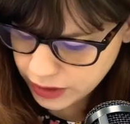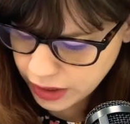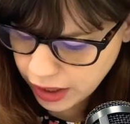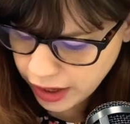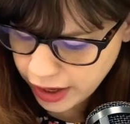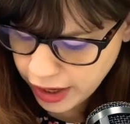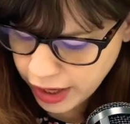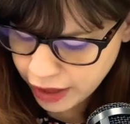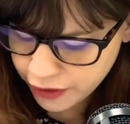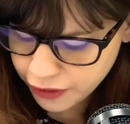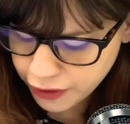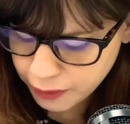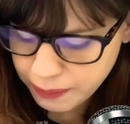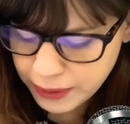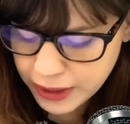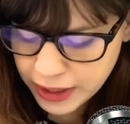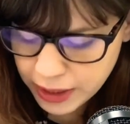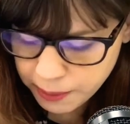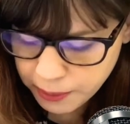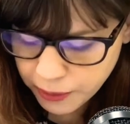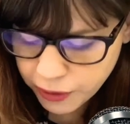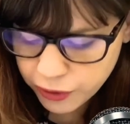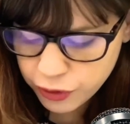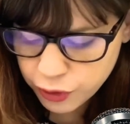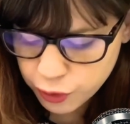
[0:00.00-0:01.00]
And the
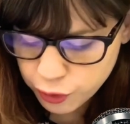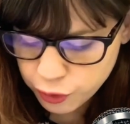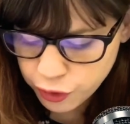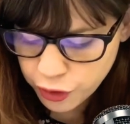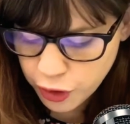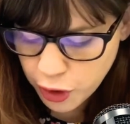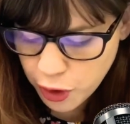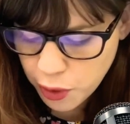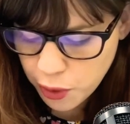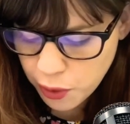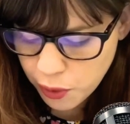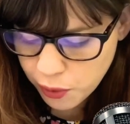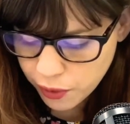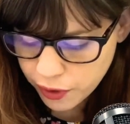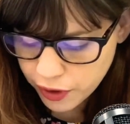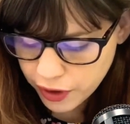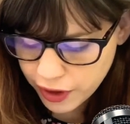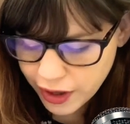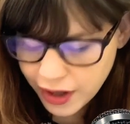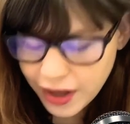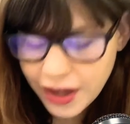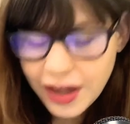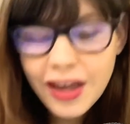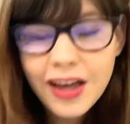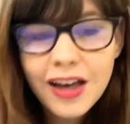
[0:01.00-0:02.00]
people you know.
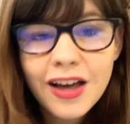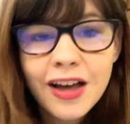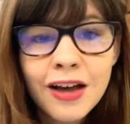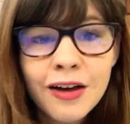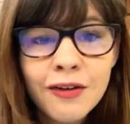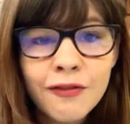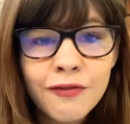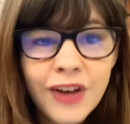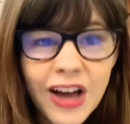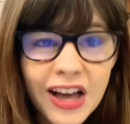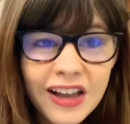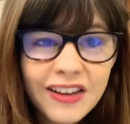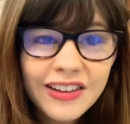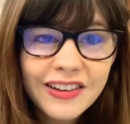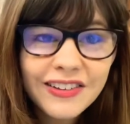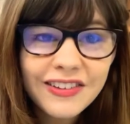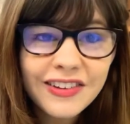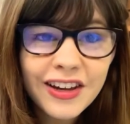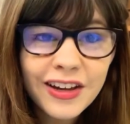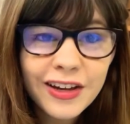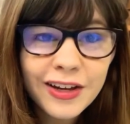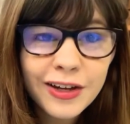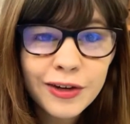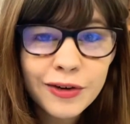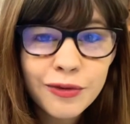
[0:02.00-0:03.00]

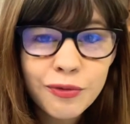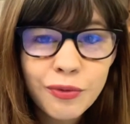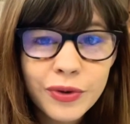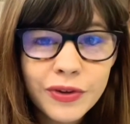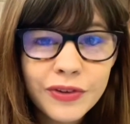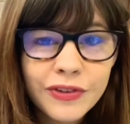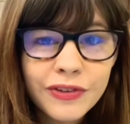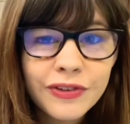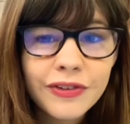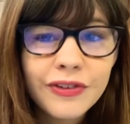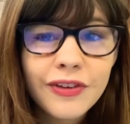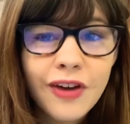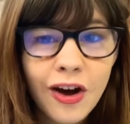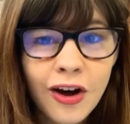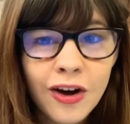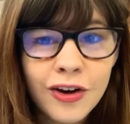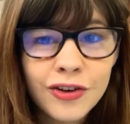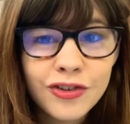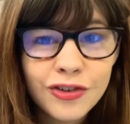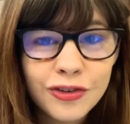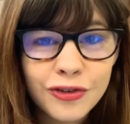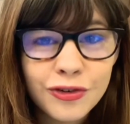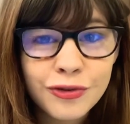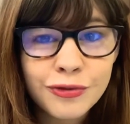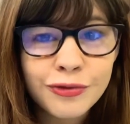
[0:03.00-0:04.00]
Valentine was
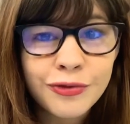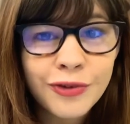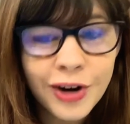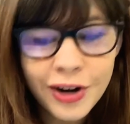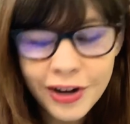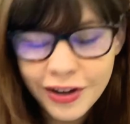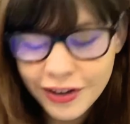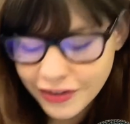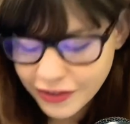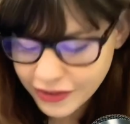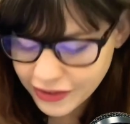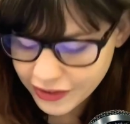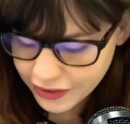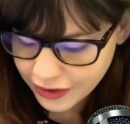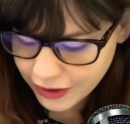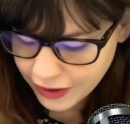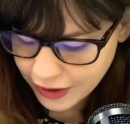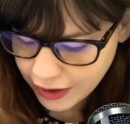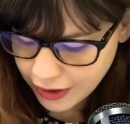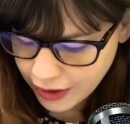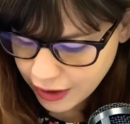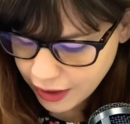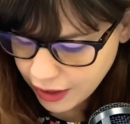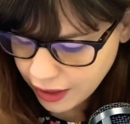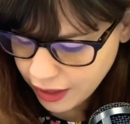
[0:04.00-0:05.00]
Hodge's friend.
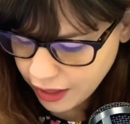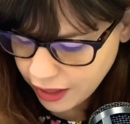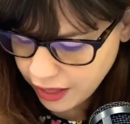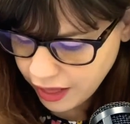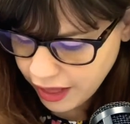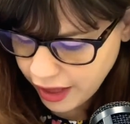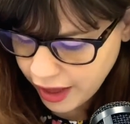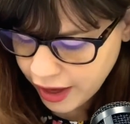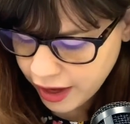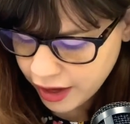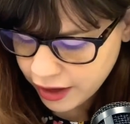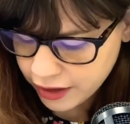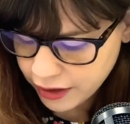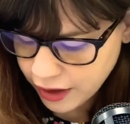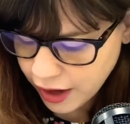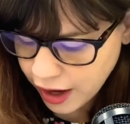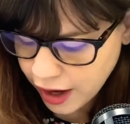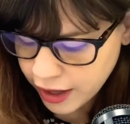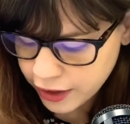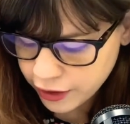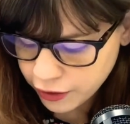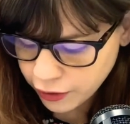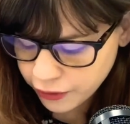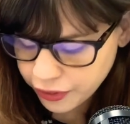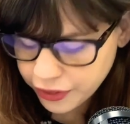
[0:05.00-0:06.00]
And I
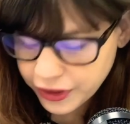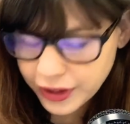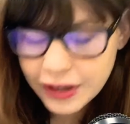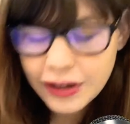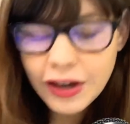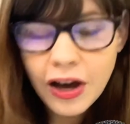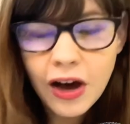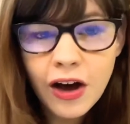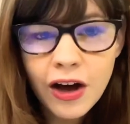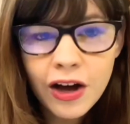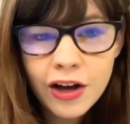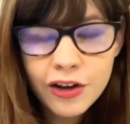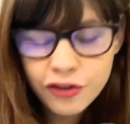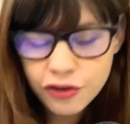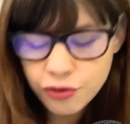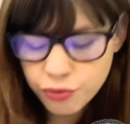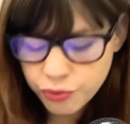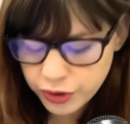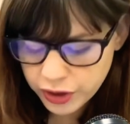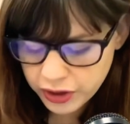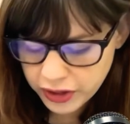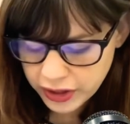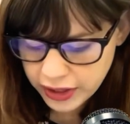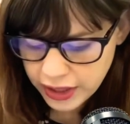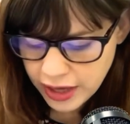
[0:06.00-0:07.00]
don't think Hodge
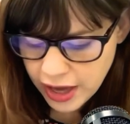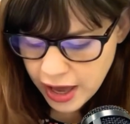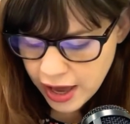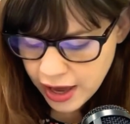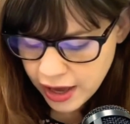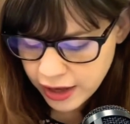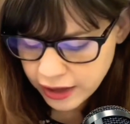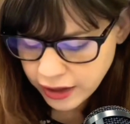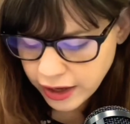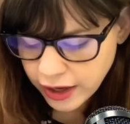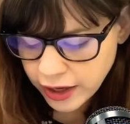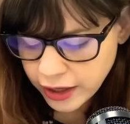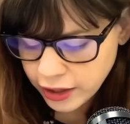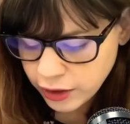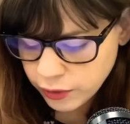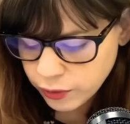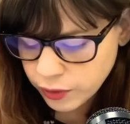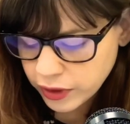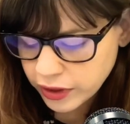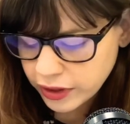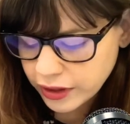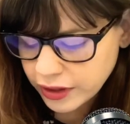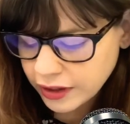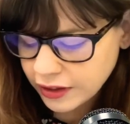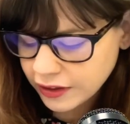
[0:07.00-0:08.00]
really had
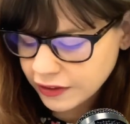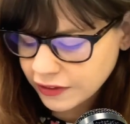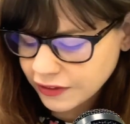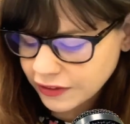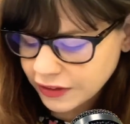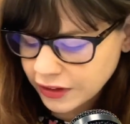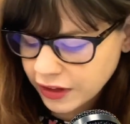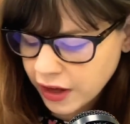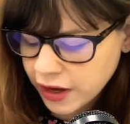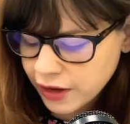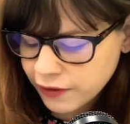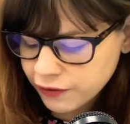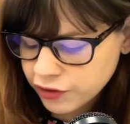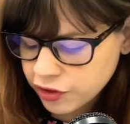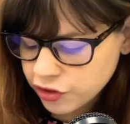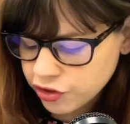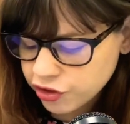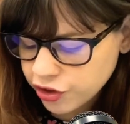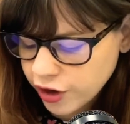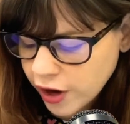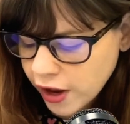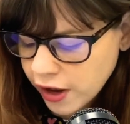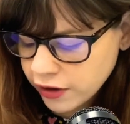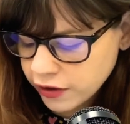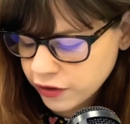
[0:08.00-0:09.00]
anyone in his life to
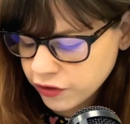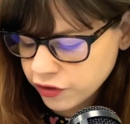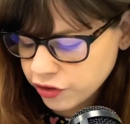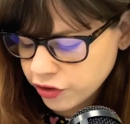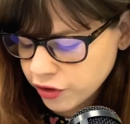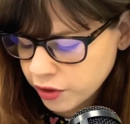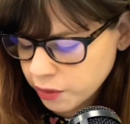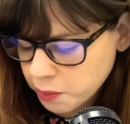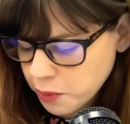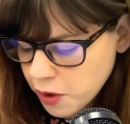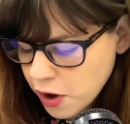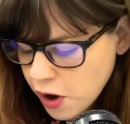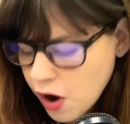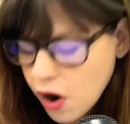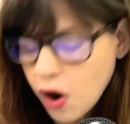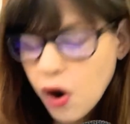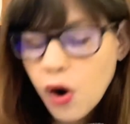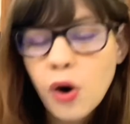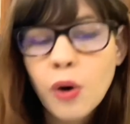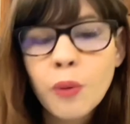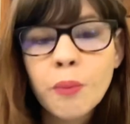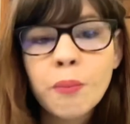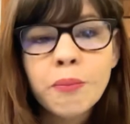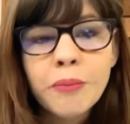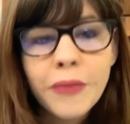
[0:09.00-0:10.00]
challenge him
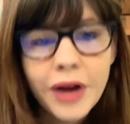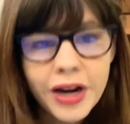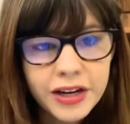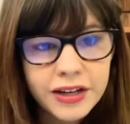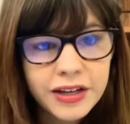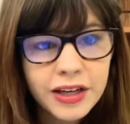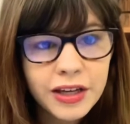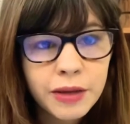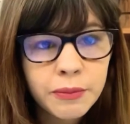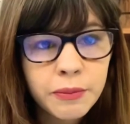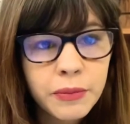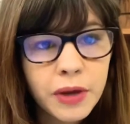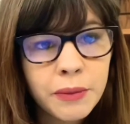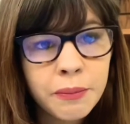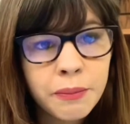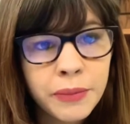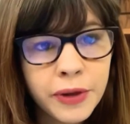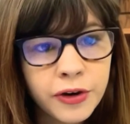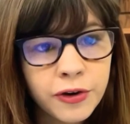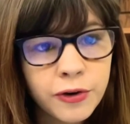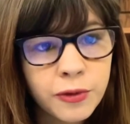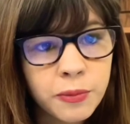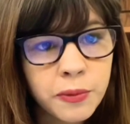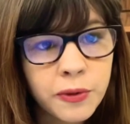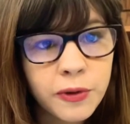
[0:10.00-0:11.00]
or make him a
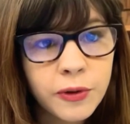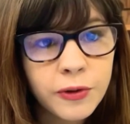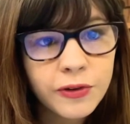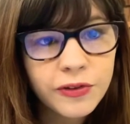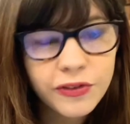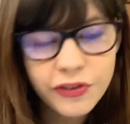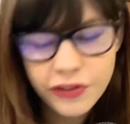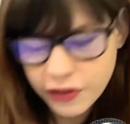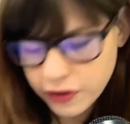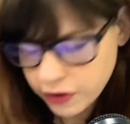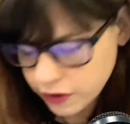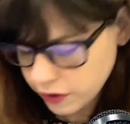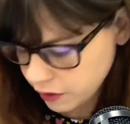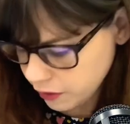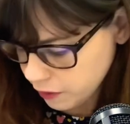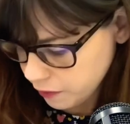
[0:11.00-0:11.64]
better person.